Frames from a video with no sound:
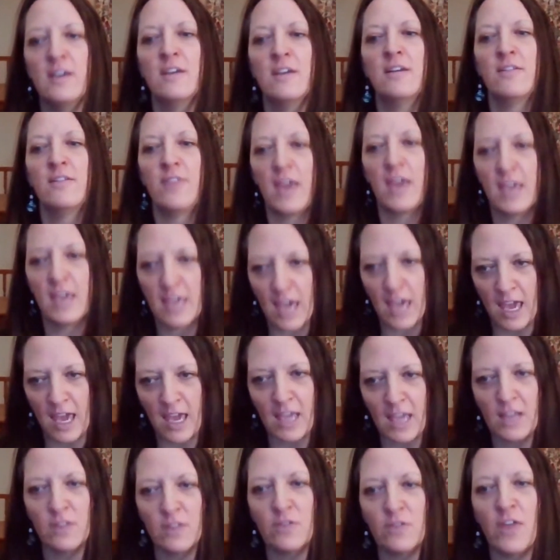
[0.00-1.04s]
they
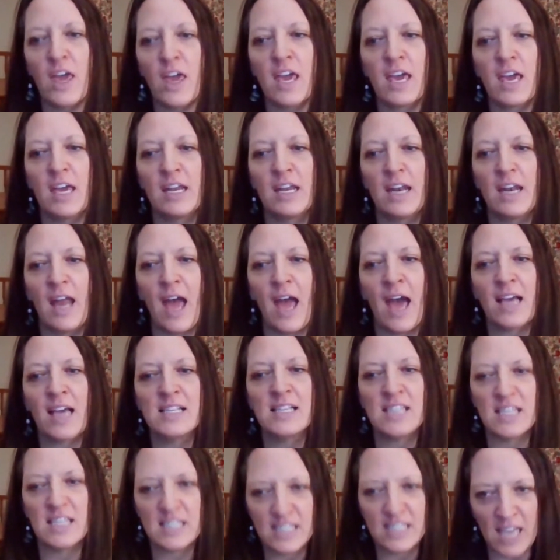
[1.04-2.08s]
can
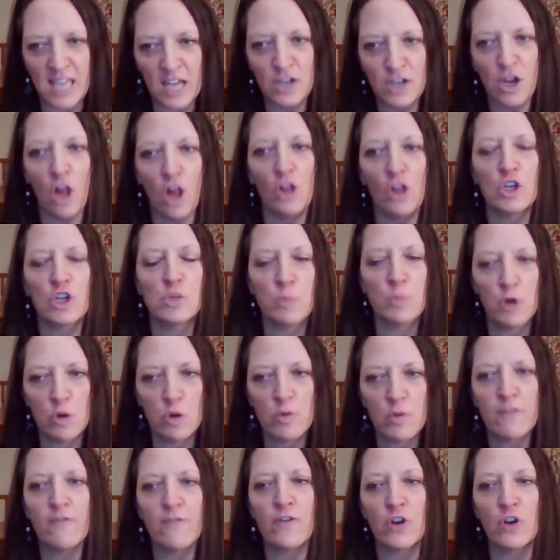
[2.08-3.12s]
access $10
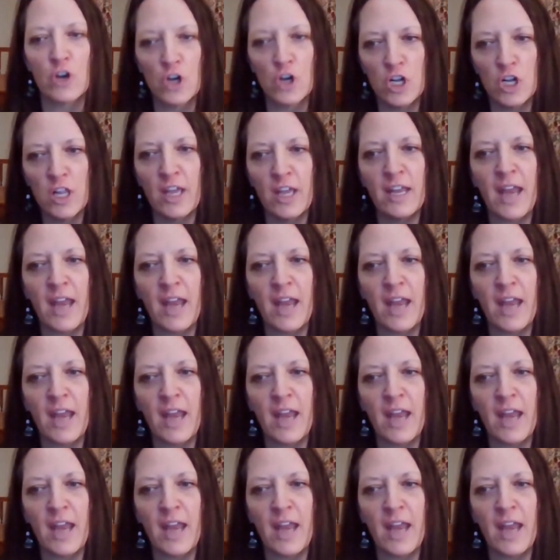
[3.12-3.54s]
per referral.